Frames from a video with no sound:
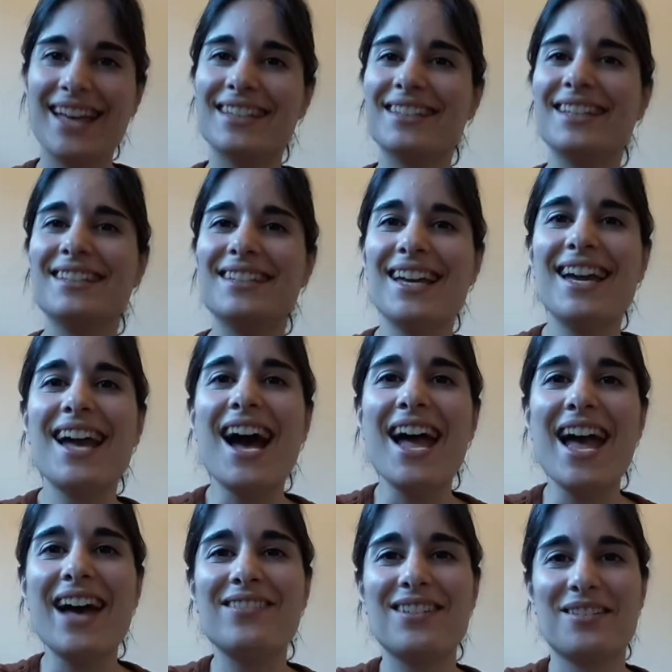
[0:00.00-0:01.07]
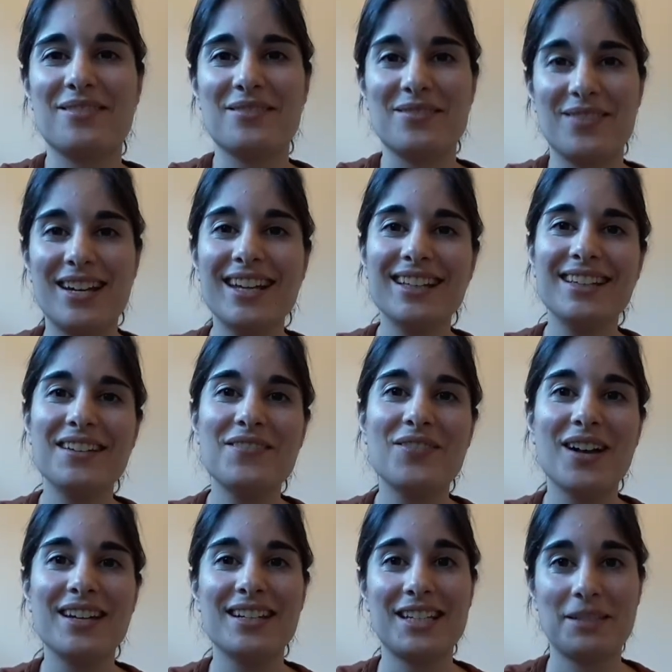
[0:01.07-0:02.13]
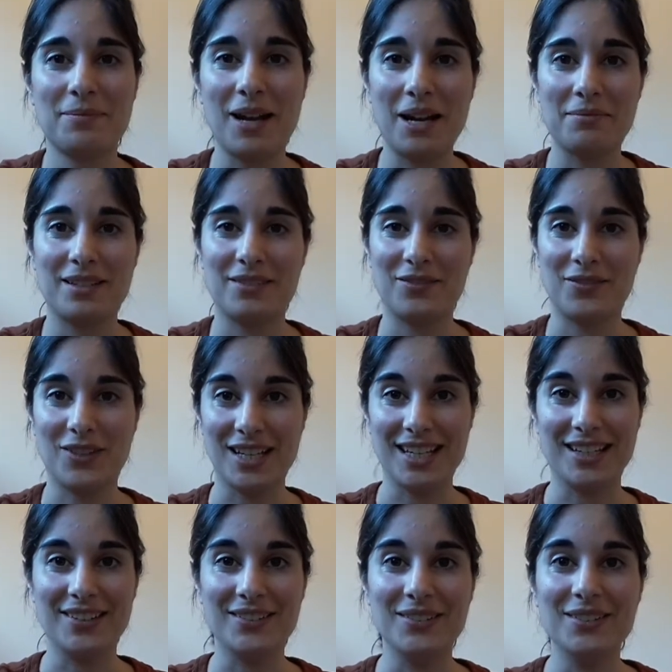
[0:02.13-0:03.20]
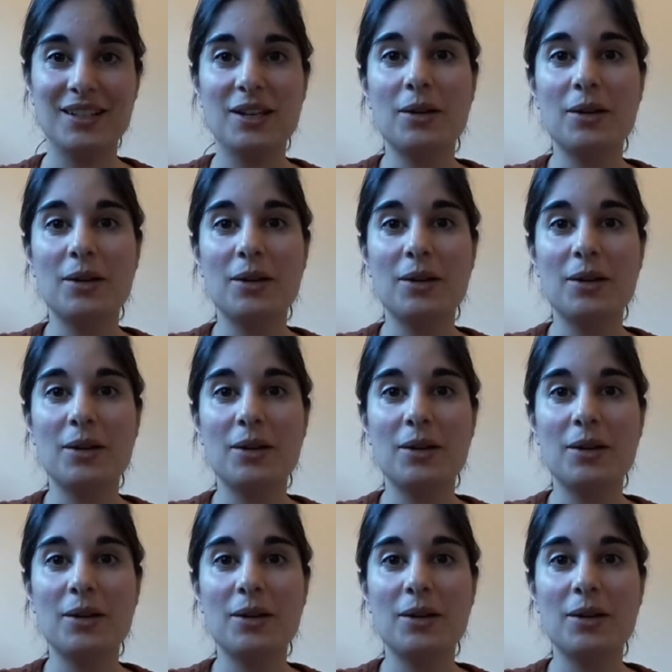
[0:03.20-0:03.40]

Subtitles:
Today I have a really fun experiment for you.